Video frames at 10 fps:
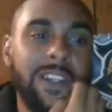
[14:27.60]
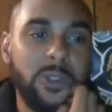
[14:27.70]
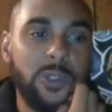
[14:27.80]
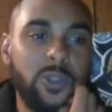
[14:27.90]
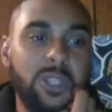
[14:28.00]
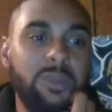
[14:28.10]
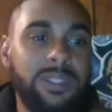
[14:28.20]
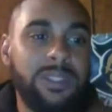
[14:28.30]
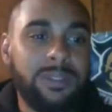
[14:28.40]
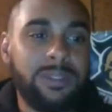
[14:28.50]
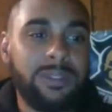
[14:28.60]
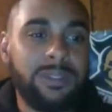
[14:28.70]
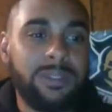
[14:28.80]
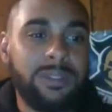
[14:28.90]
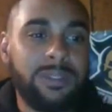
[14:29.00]
some of these schools
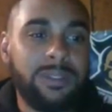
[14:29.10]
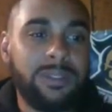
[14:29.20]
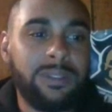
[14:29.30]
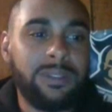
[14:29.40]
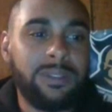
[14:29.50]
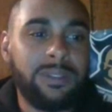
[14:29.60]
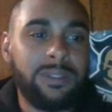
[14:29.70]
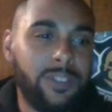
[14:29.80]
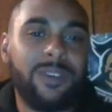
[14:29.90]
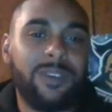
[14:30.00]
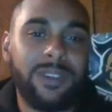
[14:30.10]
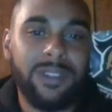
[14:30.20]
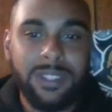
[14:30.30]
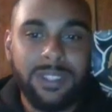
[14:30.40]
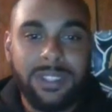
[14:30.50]
wouldn't be
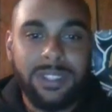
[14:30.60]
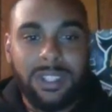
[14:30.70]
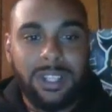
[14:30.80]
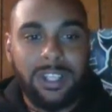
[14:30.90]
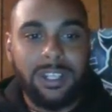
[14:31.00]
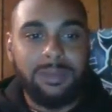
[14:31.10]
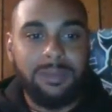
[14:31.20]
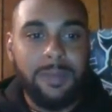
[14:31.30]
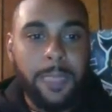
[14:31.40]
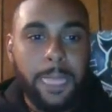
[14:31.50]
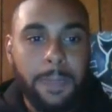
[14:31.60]
throwing the red carpet out for you.